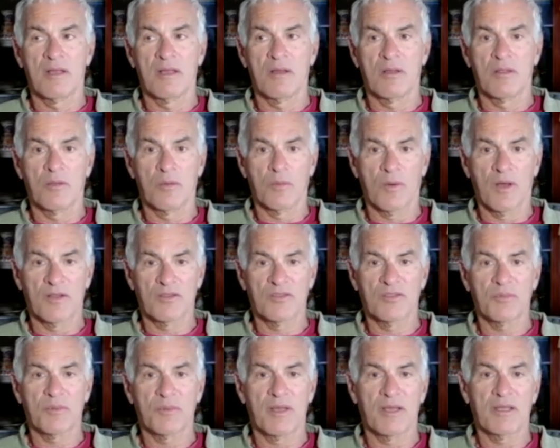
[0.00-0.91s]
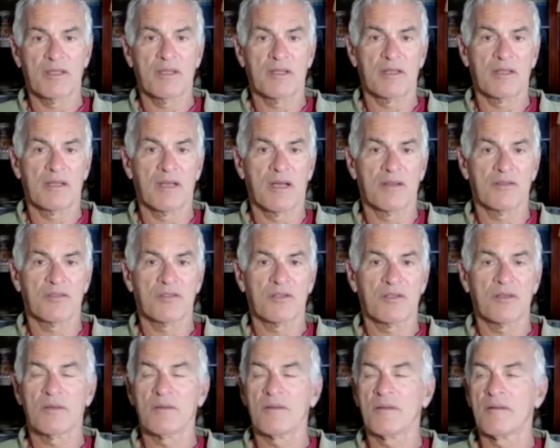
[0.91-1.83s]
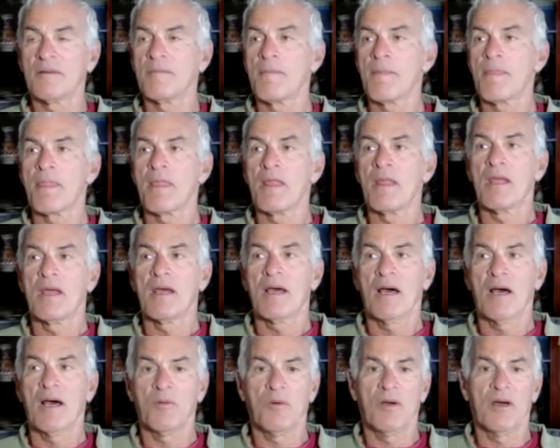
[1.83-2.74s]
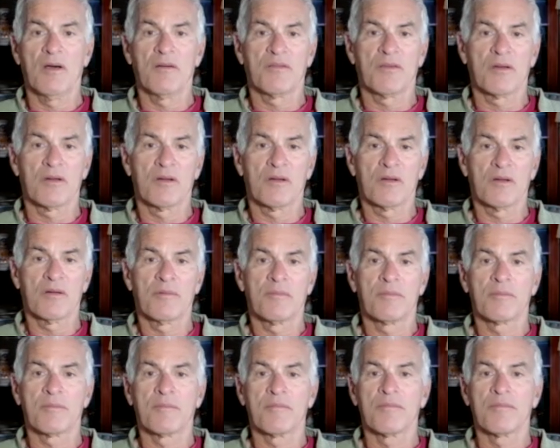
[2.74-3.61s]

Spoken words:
the West Bank and Gaza. However,